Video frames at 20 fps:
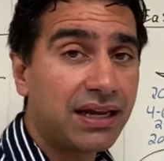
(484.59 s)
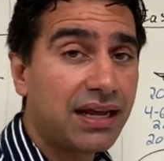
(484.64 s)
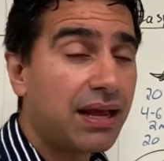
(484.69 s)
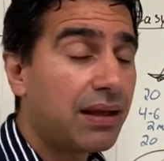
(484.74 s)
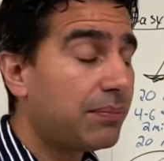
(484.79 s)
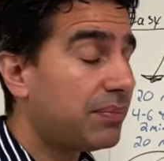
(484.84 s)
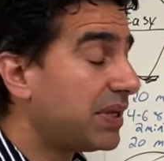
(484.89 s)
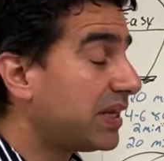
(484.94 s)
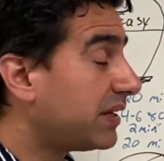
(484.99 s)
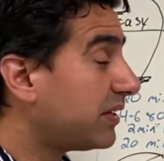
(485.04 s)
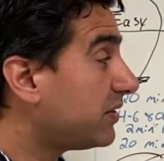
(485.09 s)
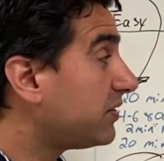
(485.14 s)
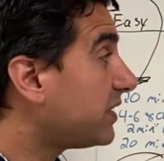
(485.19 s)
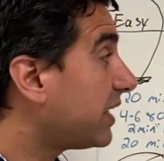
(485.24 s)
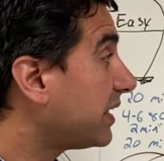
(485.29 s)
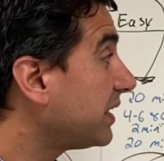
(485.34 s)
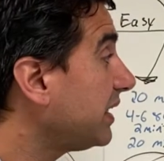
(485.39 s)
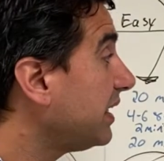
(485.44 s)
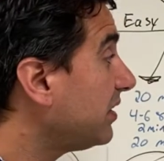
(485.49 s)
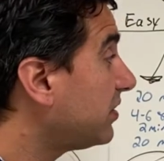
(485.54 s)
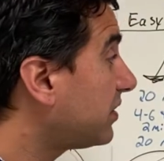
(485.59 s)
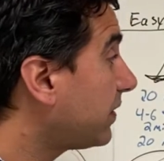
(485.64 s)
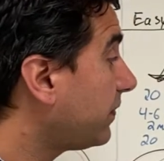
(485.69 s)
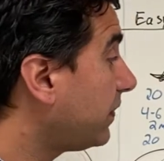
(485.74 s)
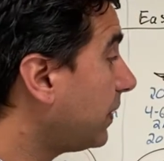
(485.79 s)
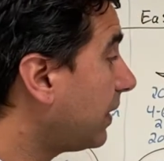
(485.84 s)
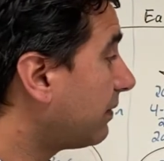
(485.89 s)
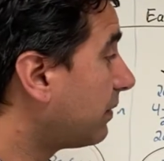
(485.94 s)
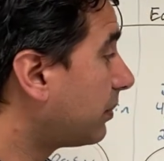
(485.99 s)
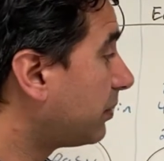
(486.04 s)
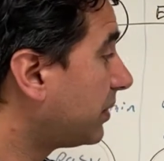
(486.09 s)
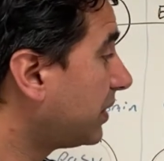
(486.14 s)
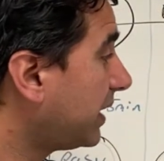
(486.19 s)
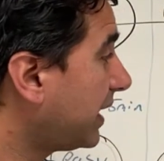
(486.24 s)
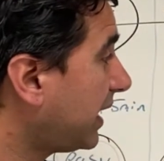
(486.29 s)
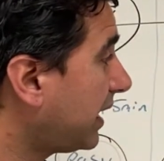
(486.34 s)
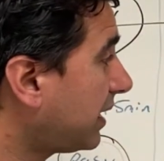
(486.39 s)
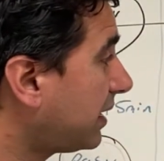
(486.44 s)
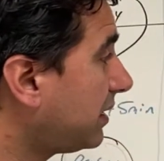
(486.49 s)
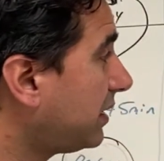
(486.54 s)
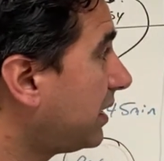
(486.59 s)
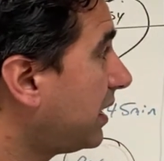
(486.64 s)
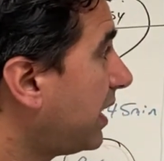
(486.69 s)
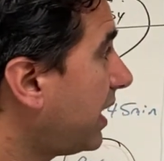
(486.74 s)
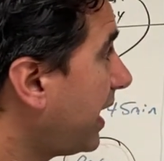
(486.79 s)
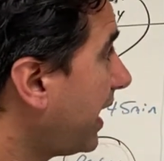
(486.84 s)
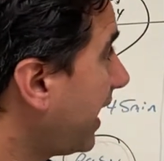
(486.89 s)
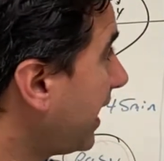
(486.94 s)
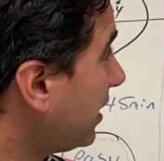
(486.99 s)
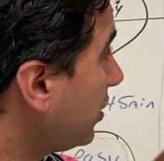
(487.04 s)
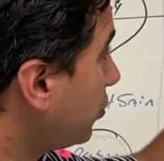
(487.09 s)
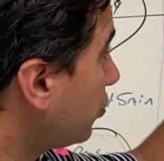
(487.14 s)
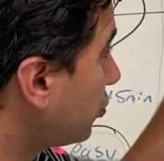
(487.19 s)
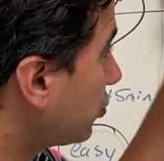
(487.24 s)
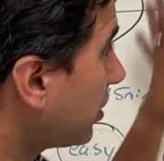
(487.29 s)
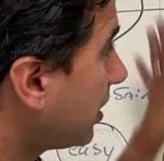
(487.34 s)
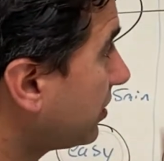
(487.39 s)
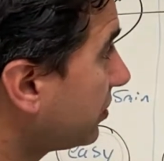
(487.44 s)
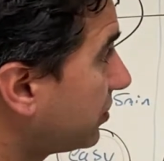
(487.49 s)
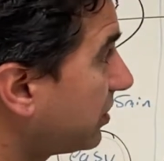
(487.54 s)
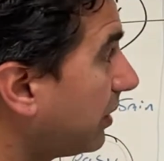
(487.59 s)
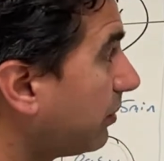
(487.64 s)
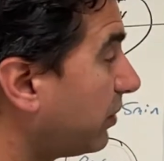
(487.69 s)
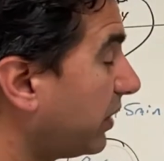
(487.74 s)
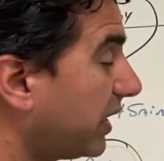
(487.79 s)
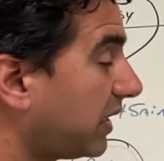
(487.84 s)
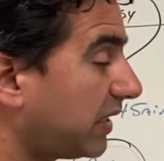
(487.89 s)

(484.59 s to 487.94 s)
Because at least if you have a plan and you start somewhere,